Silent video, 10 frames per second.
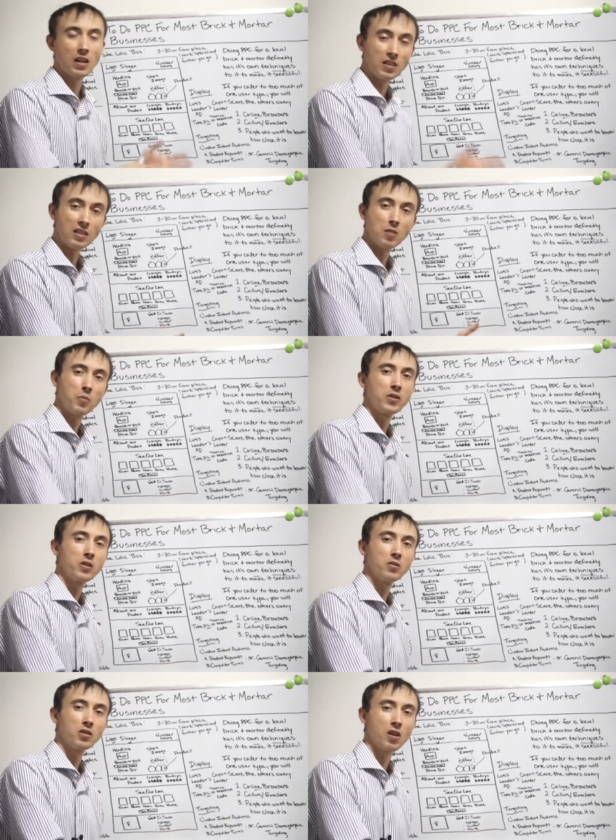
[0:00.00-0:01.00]
that doesn't
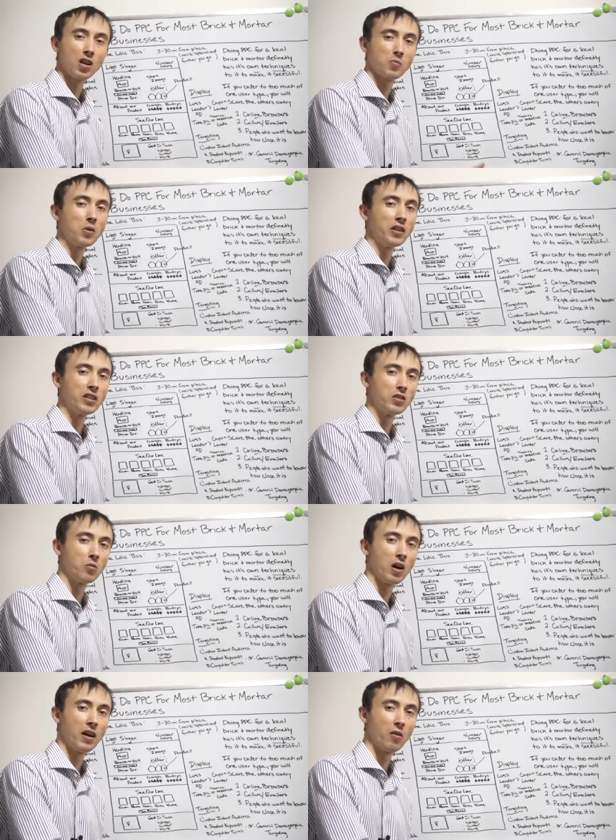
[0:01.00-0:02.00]
produce the cost per lead
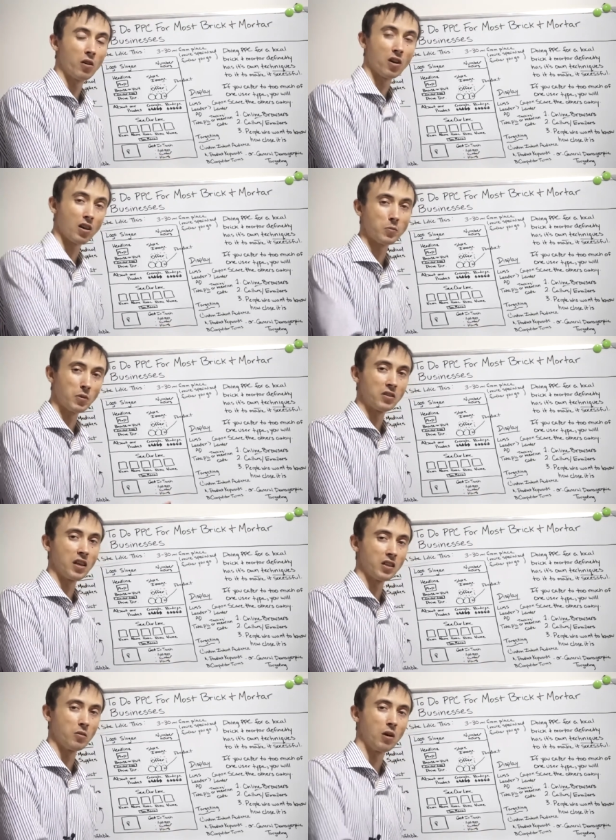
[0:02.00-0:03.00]
you want or cost per
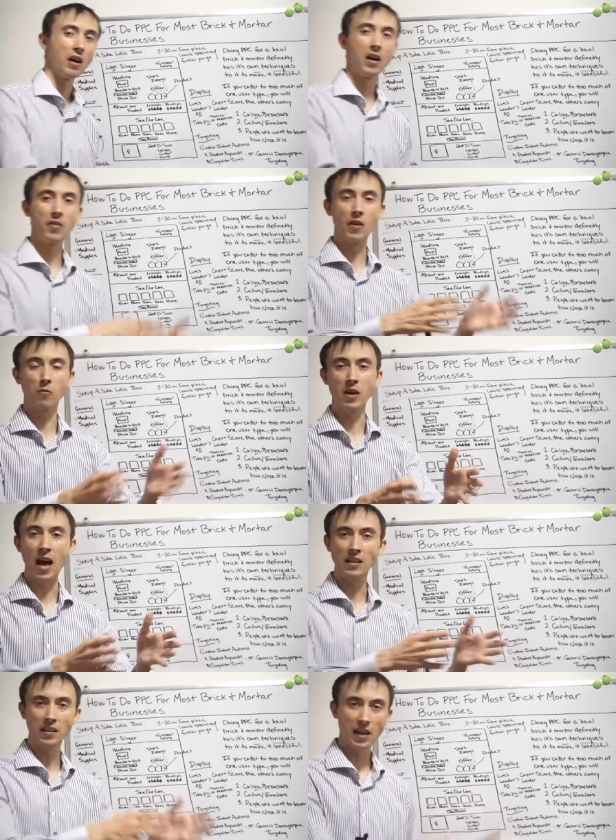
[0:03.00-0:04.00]
sale you want, and then
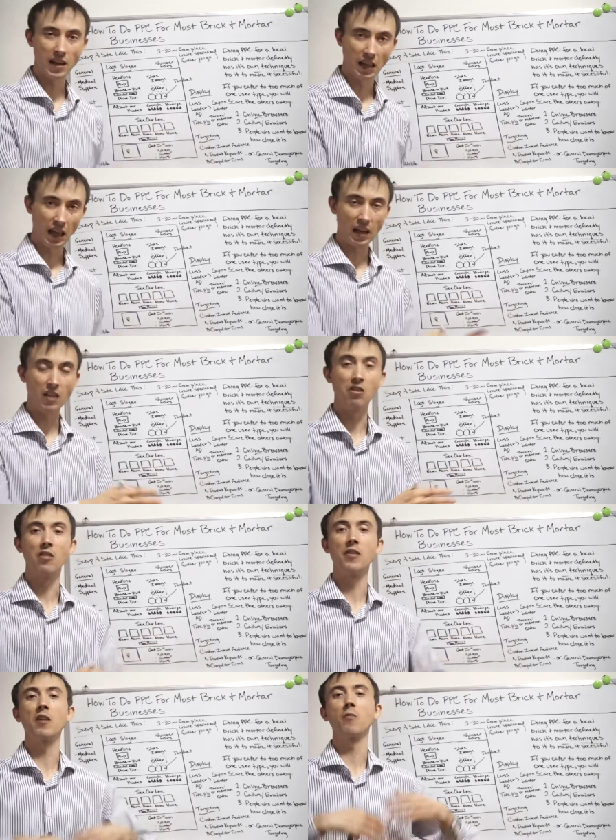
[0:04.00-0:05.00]
reallocating it.
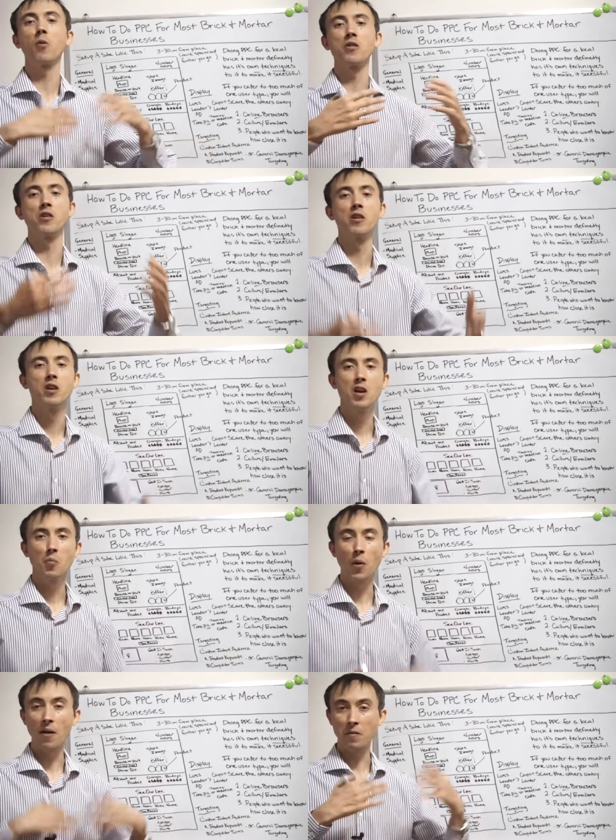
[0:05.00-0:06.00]
And then therefore your
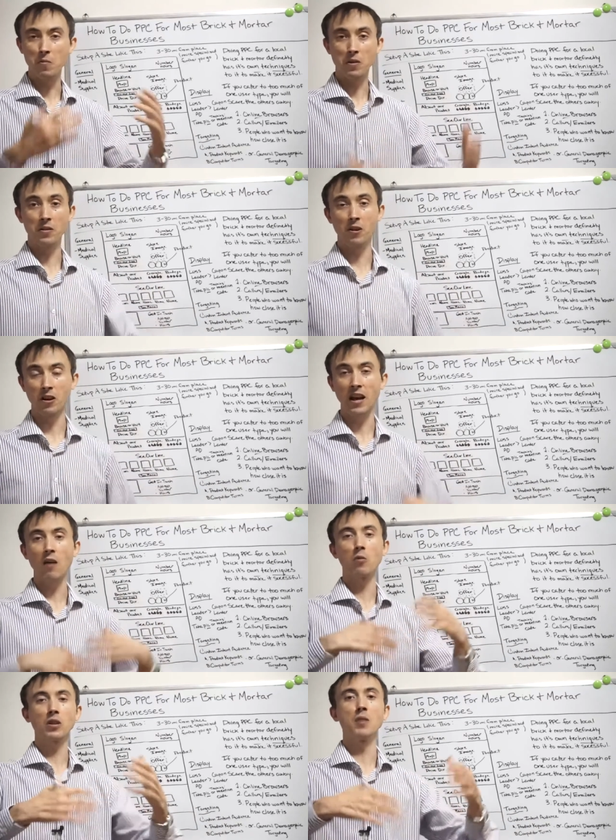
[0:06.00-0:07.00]
profitability of your
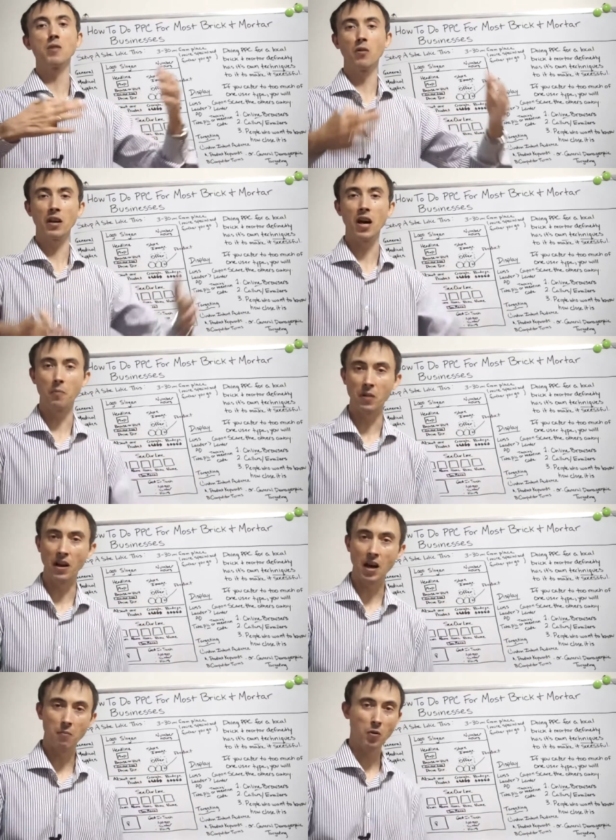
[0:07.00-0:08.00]
account will keep going
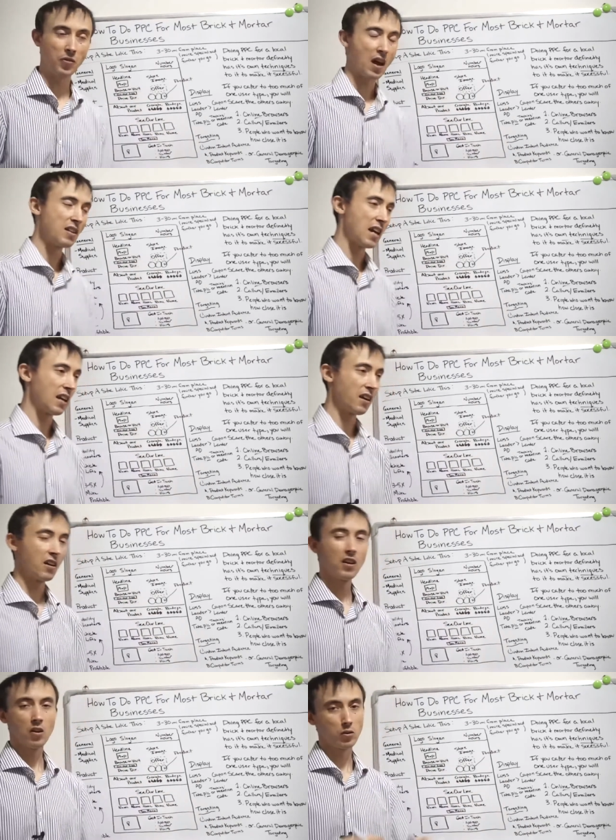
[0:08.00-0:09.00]
up and up with that
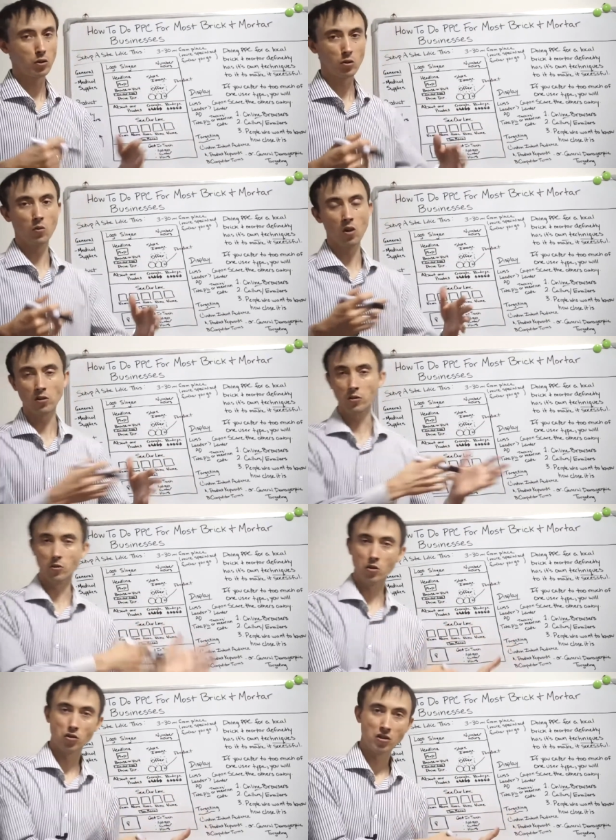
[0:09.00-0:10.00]
data. Google will
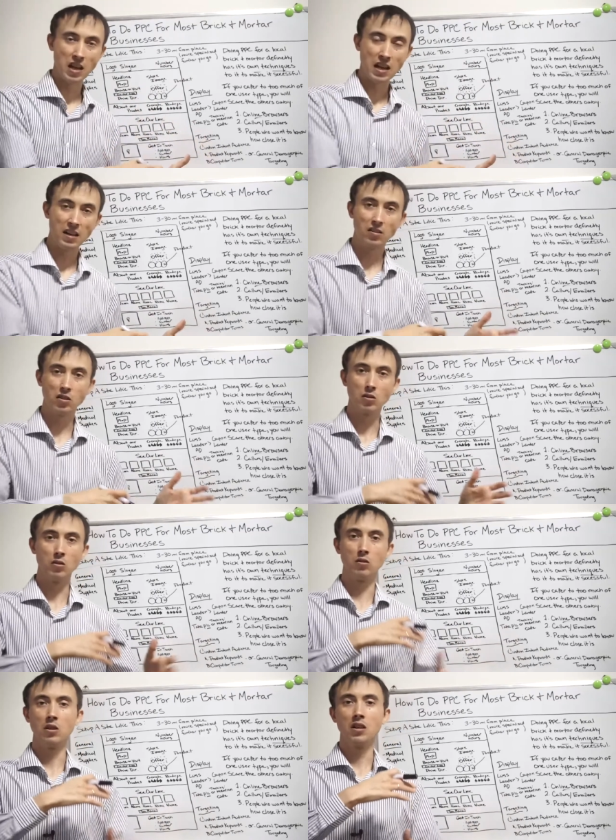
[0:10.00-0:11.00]
also use your data
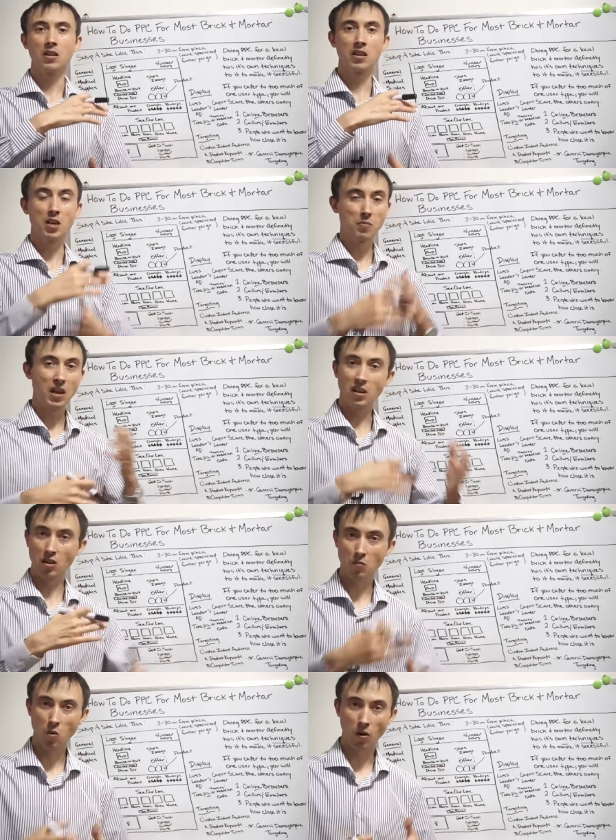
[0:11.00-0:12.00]
to keep
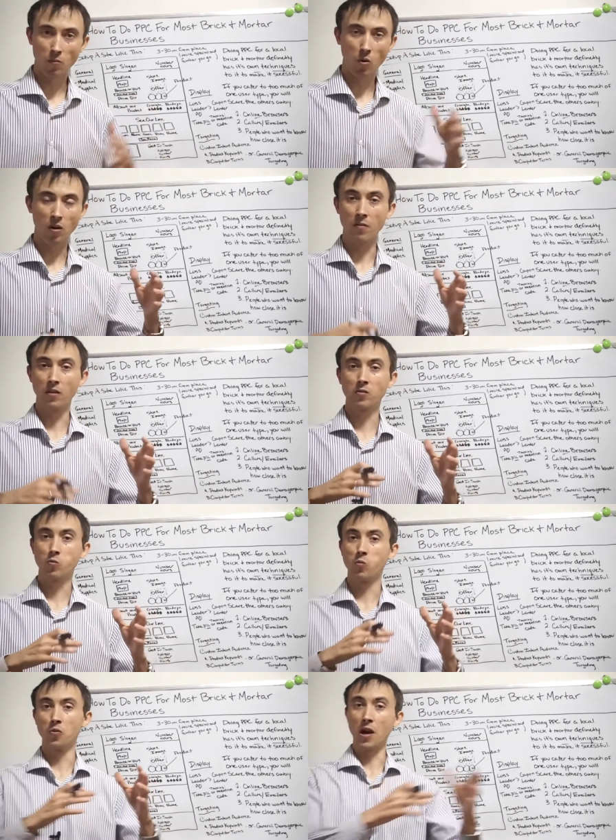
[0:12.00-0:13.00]
getting you more and more of
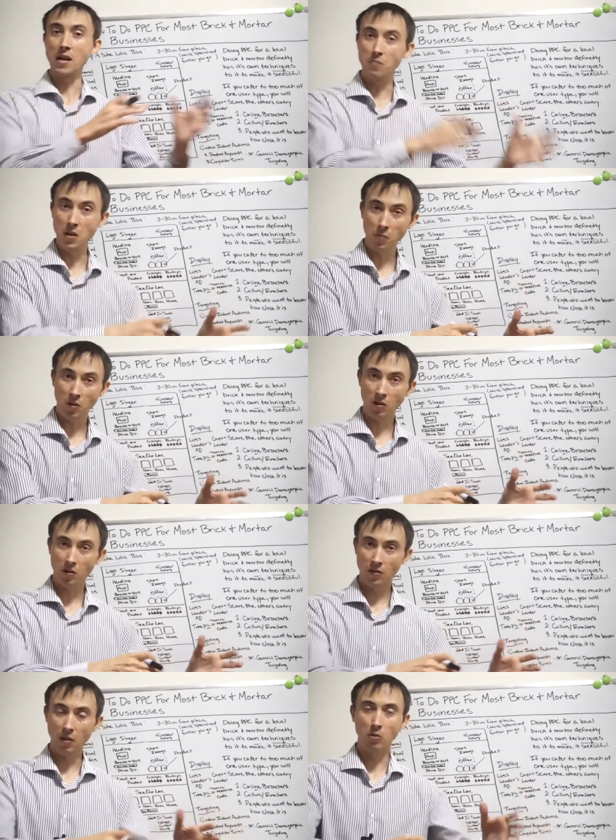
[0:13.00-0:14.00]
the right
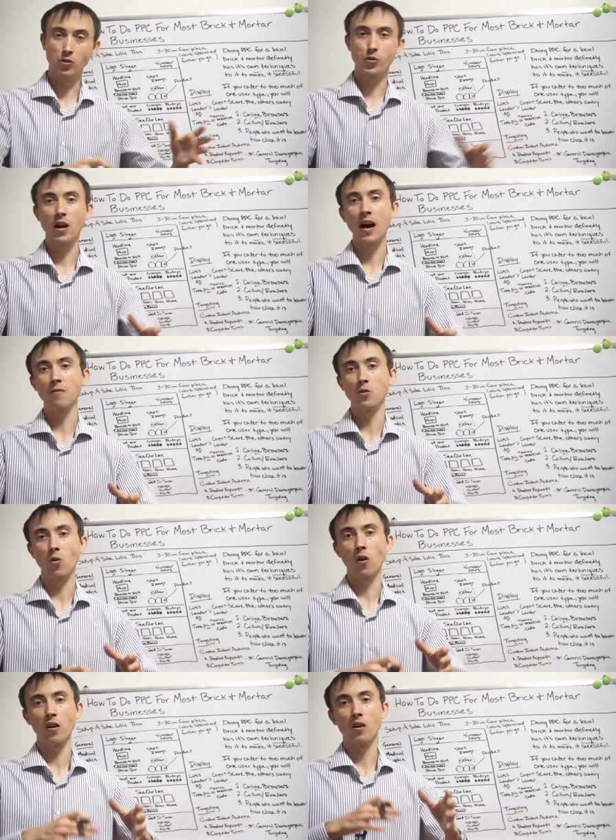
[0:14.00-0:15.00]
people that will drive
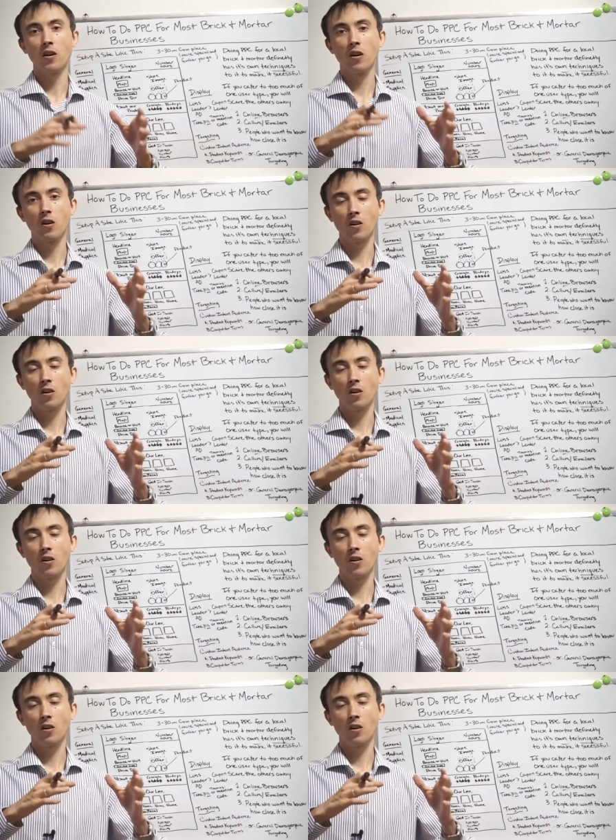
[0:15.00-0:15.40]
your